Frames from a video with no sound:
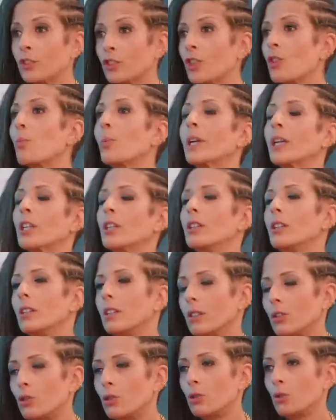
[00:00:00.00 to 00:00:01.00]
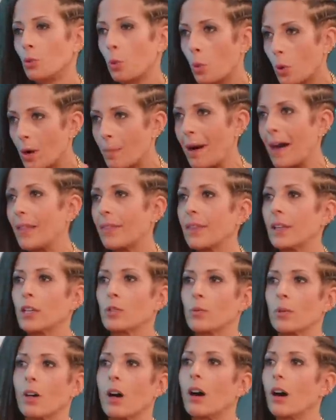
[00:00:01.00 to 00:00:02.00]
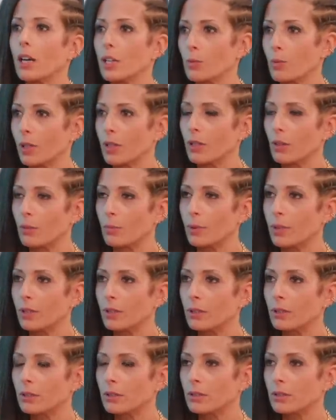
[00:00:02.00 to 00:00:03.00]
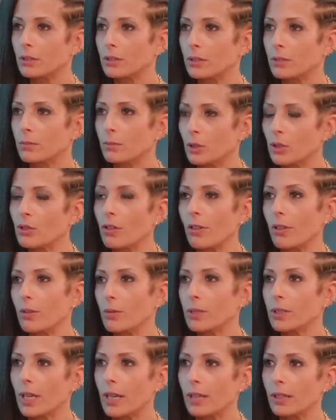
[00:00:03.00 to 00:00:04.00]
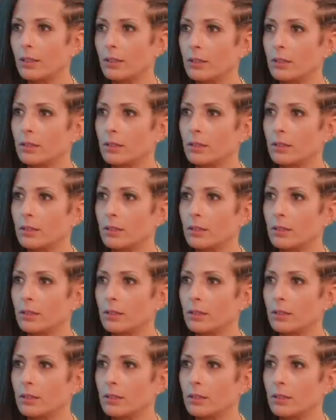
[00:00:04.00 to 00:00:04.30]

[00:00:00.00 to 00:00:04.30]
so that we can talk about things with our eyes wide open. No doubt. But sorry, you were saying.